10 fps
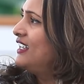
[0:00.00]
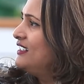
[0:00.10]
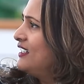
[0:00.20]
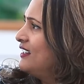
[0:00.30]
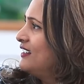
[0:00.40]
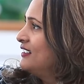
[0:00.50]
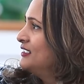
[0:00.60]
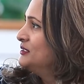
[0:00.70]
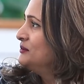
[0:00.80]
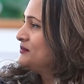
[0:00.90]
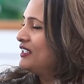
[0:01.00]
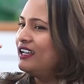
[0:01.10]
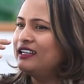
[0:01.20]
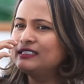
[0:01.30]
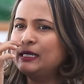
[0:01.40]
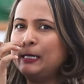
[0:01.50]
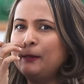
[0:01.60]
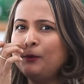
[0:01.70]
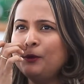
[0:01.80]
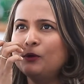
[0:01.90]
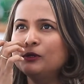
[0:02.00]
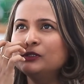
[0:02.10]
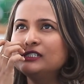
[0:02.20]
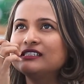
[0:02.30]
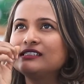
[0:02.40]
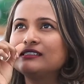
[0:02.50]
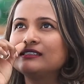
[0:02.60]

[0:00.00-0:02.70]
tata ennamo what was it